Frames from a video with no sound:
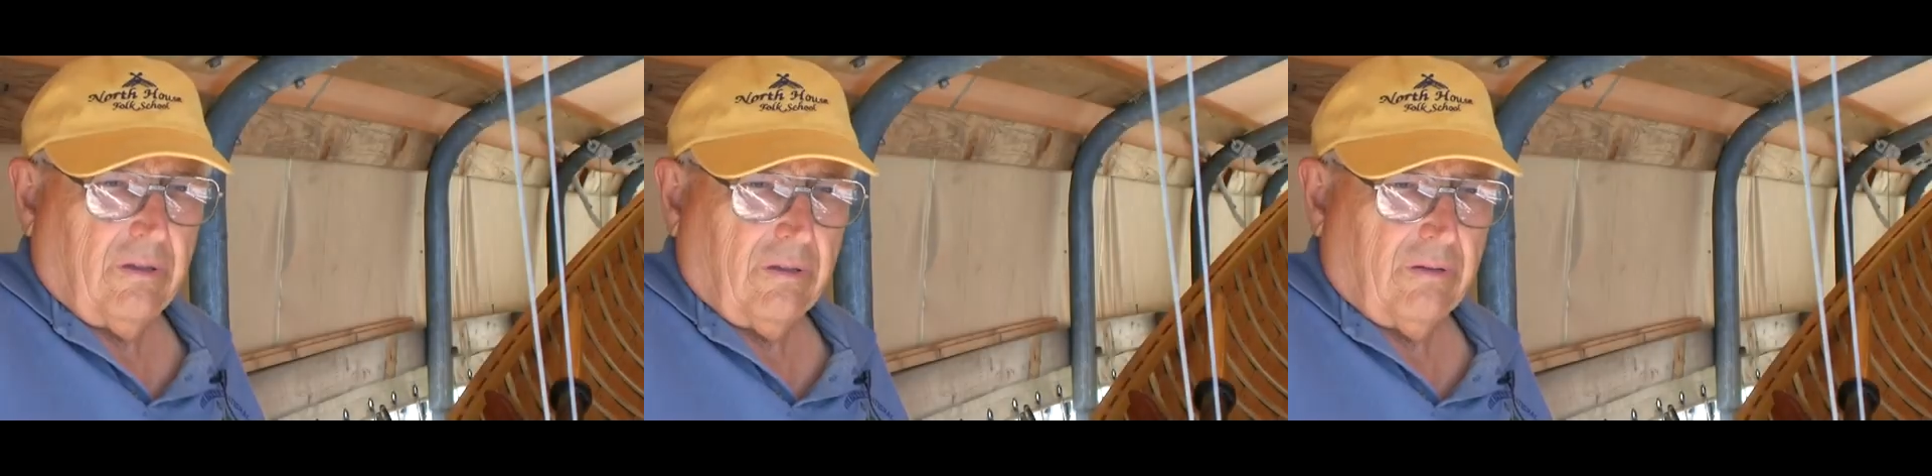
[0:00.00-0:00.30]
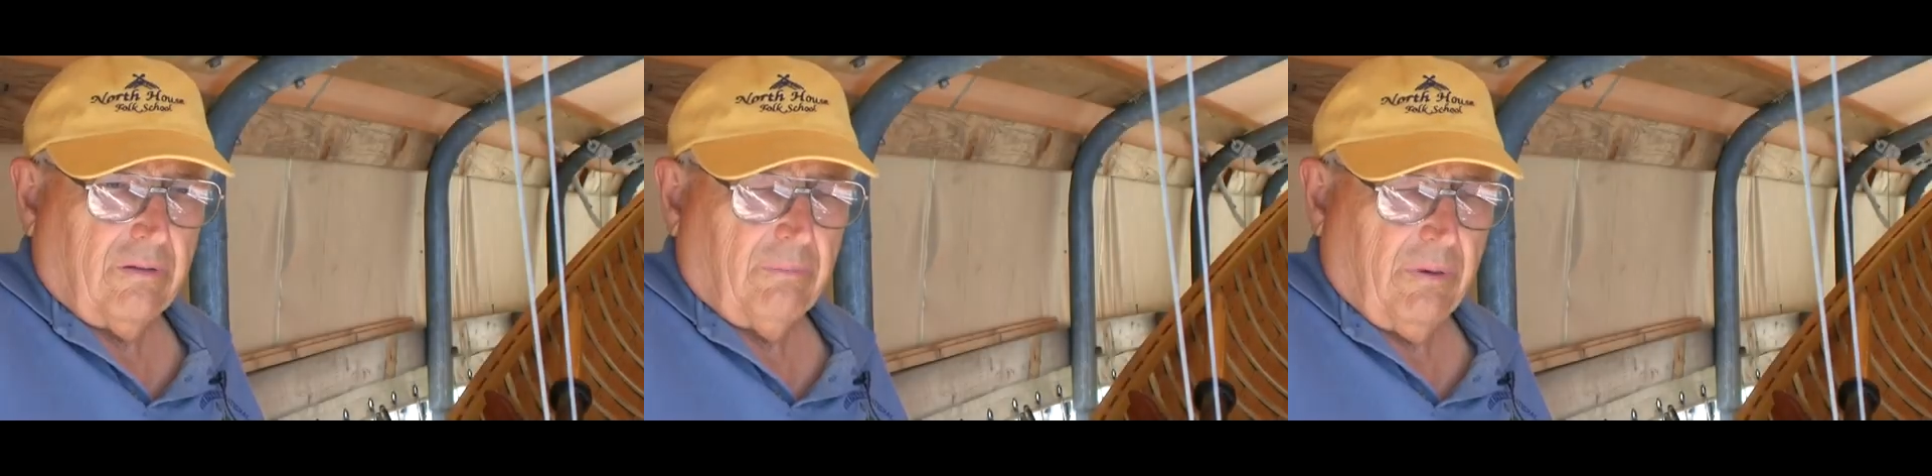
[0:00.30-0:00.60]

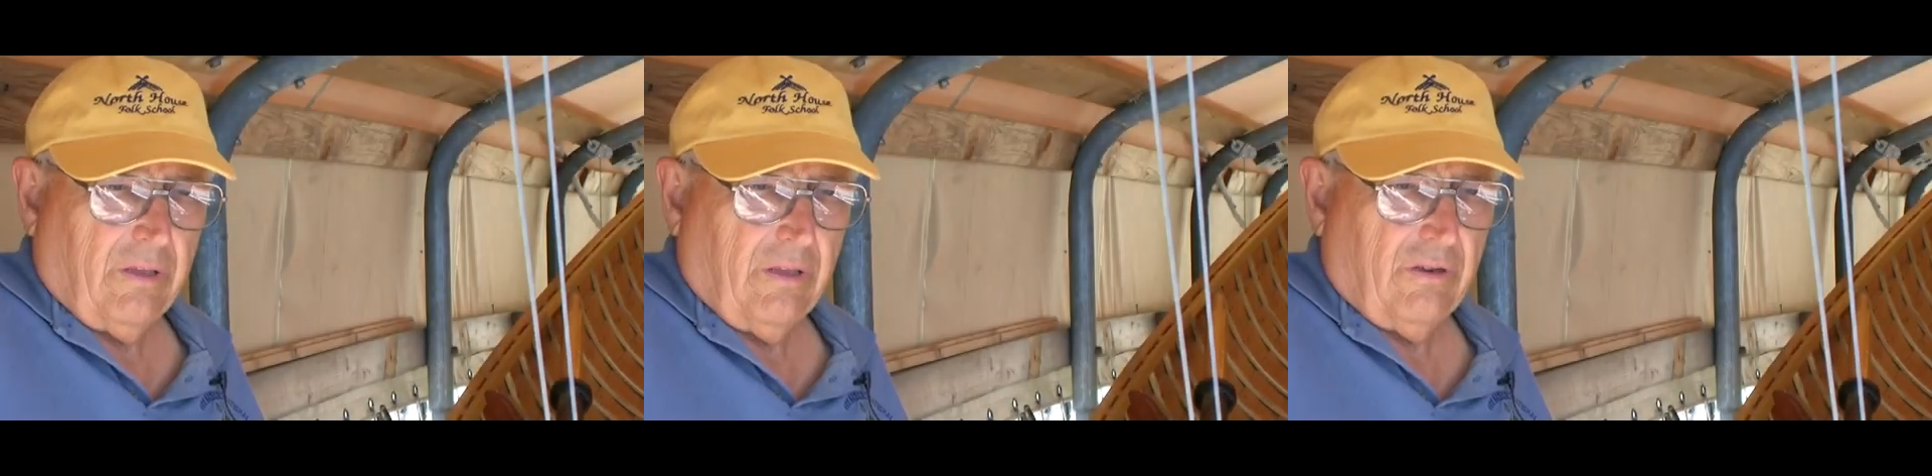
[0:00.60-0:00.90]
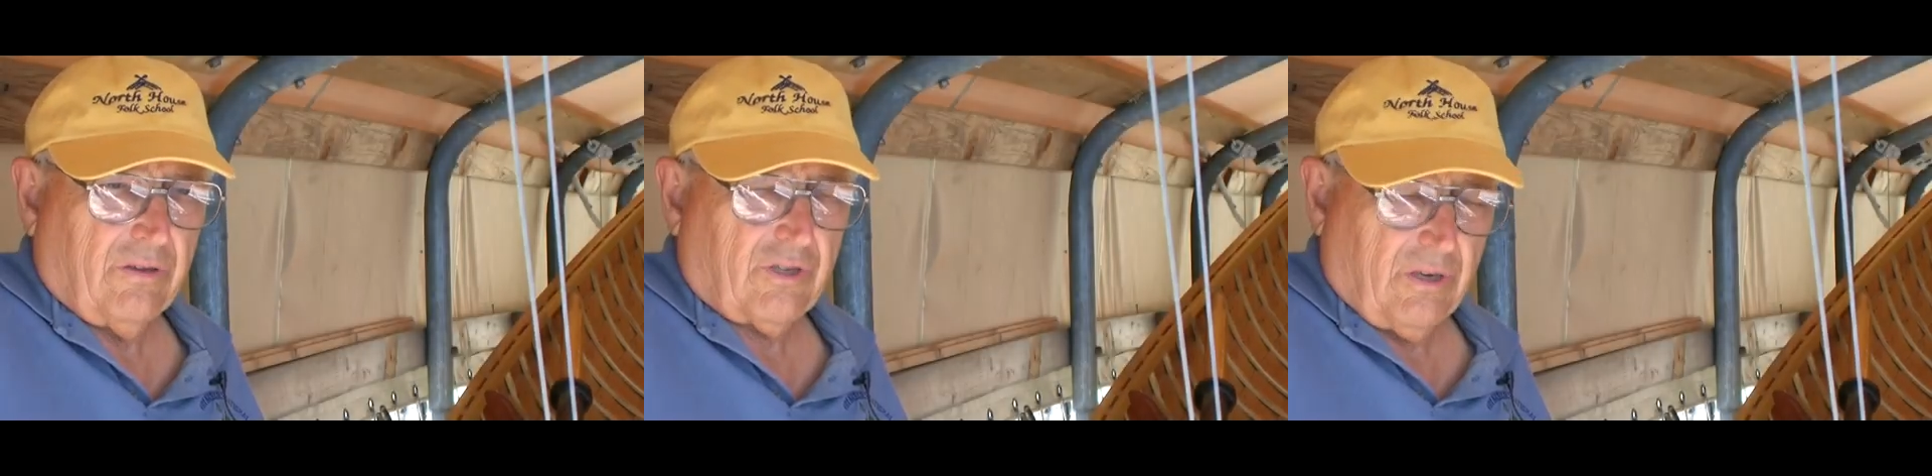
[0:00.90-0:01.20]
And by the
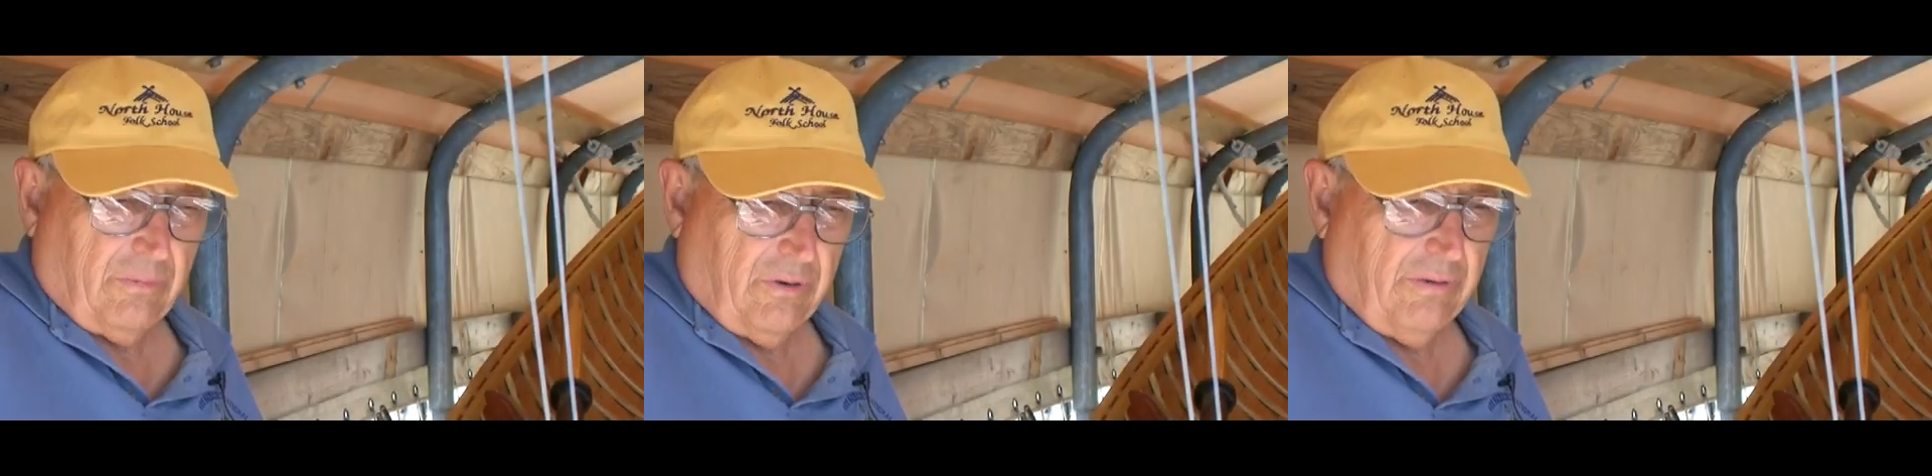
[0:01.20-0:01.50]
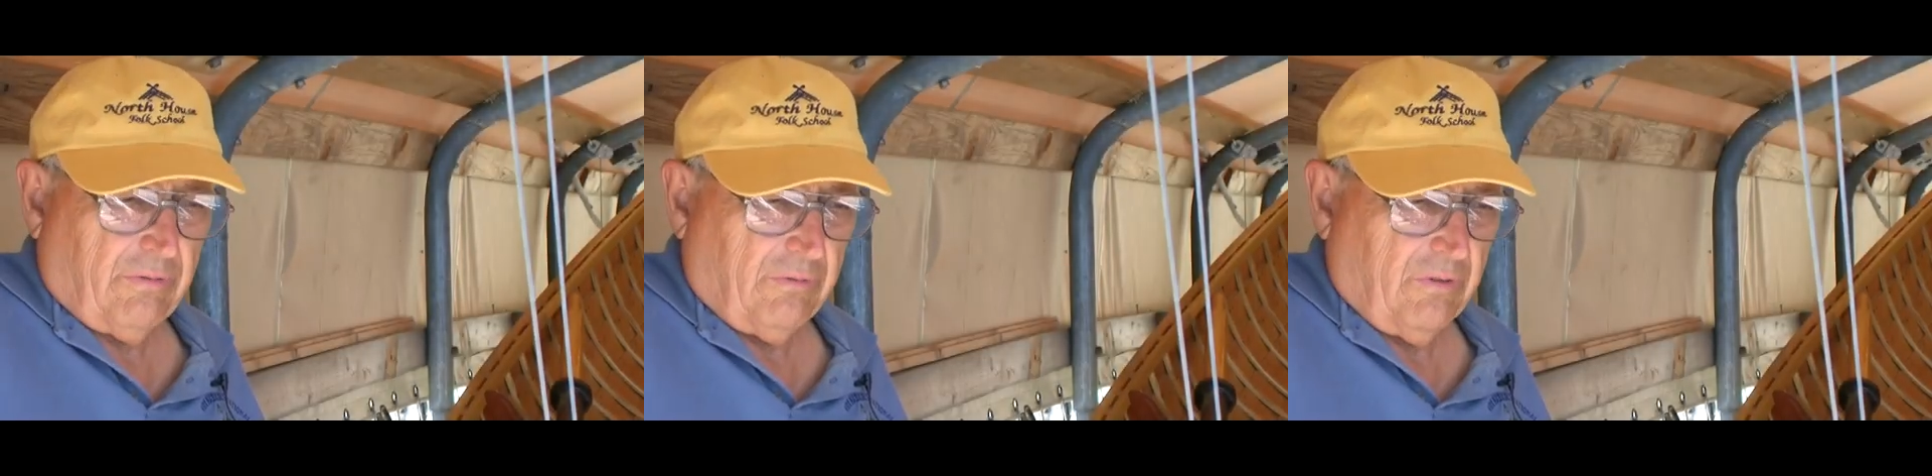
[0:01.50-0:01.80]
end of the summer,
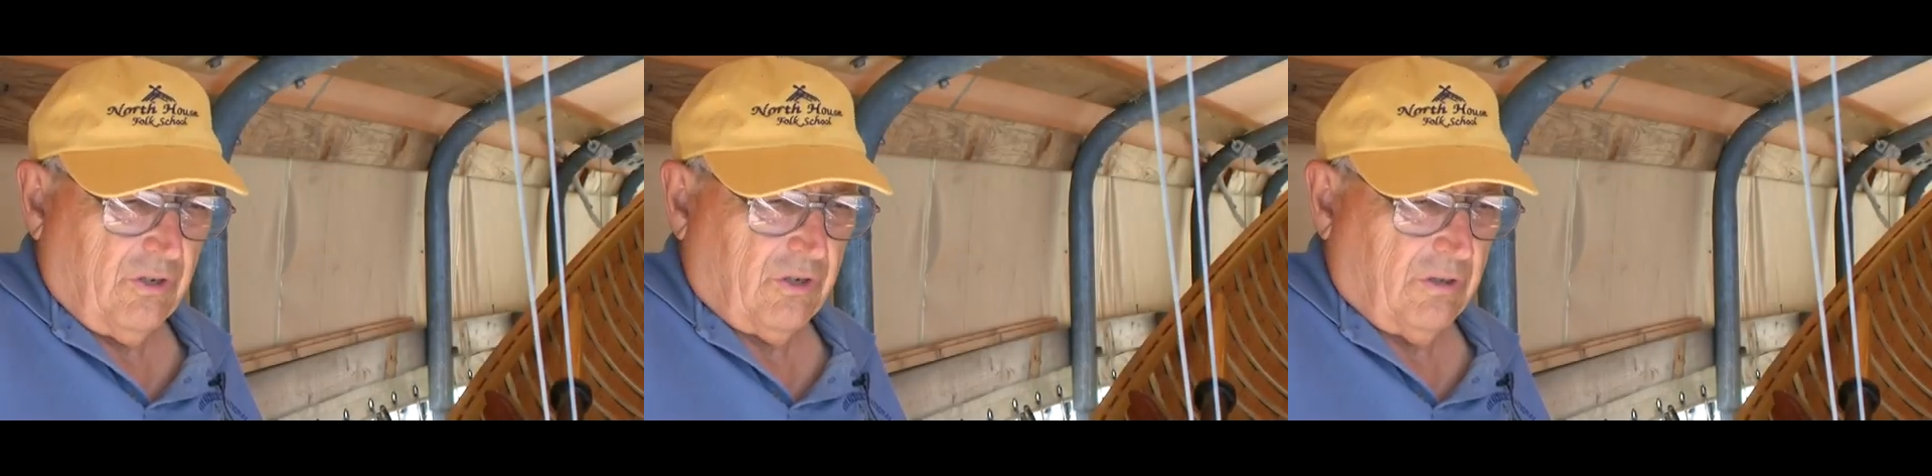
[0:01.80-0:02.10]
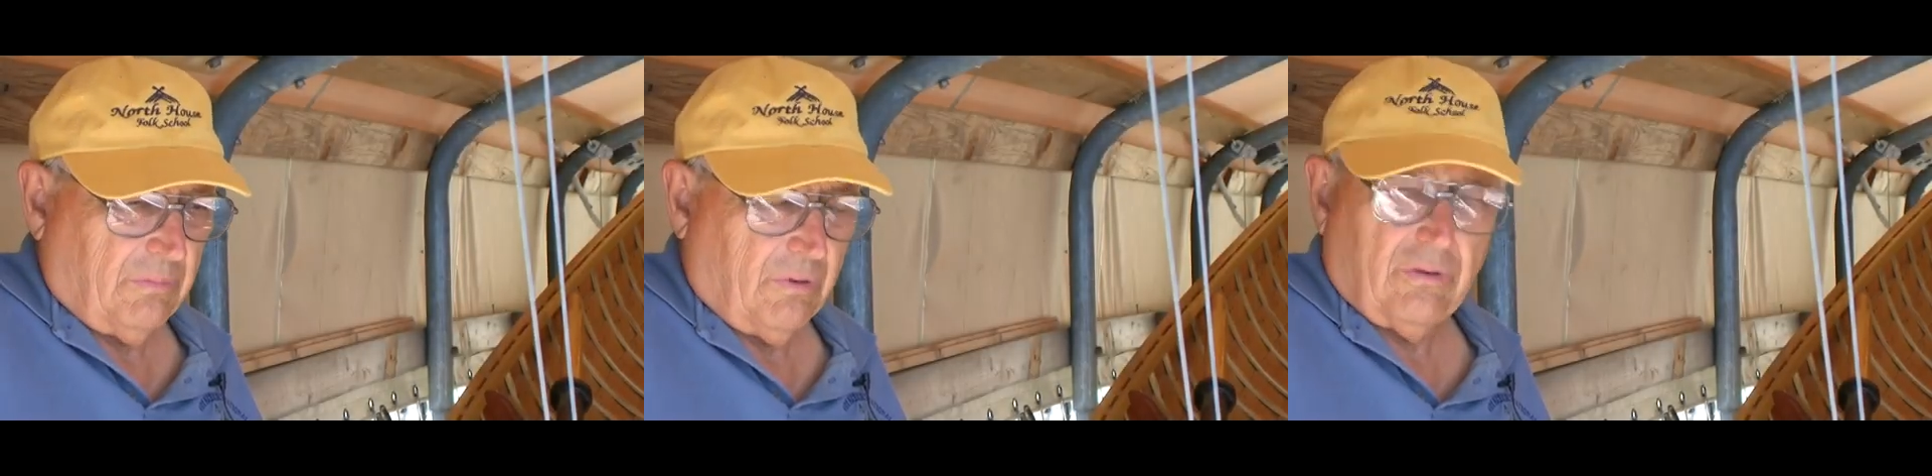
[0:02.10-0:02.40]
after
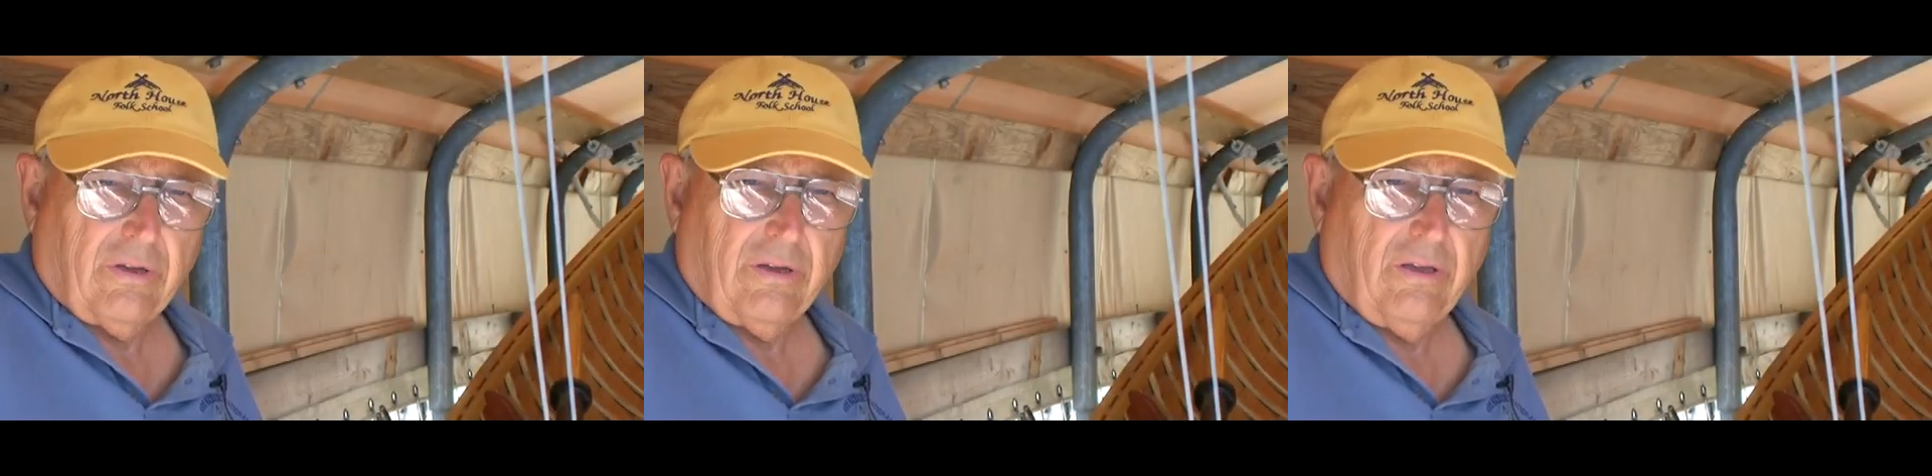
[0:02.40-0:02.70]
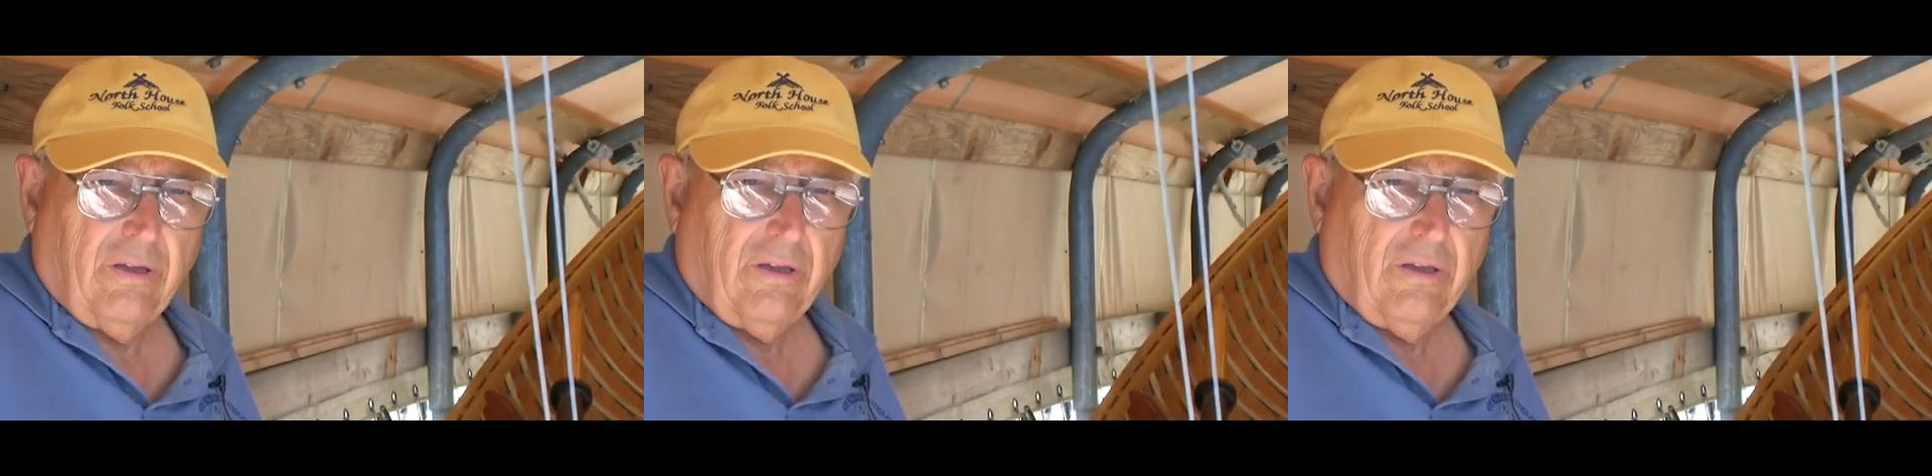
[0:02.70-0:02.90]
finishing the boat, I